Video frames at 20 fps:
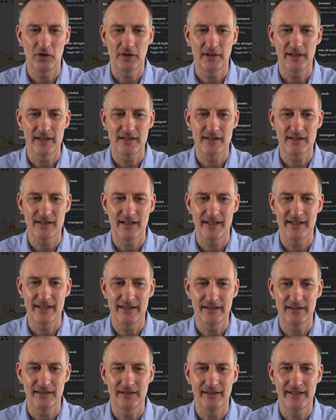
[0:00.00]

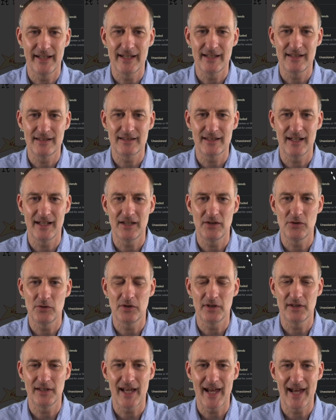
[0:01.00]
unassigned links and you
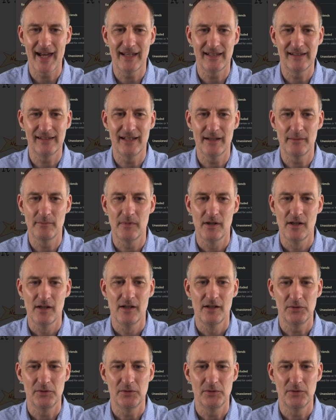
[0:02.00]
can add them